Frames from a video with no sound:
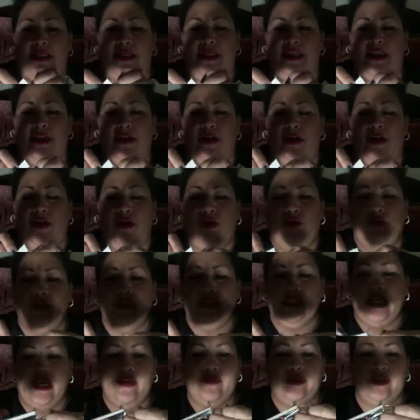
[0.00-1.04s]
they
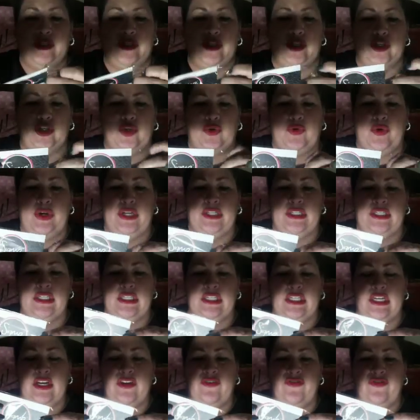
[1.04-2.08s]
always have such great
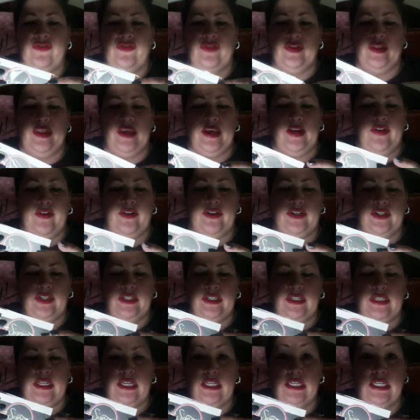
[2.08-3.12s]
stuff there.
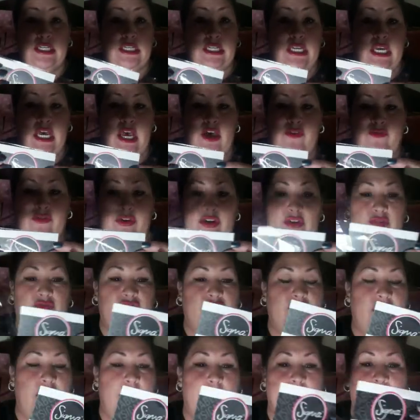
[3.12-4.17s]
Just I didn't have enough
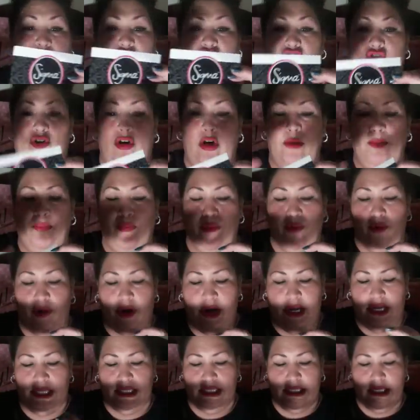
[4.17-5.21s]
time to shop,
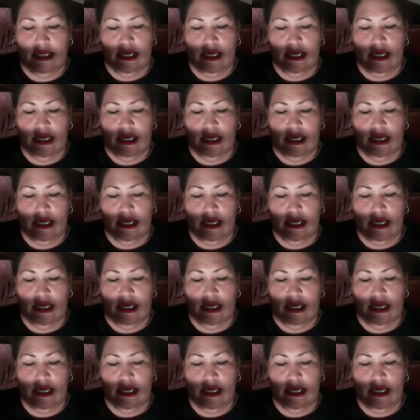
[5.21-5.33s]
right?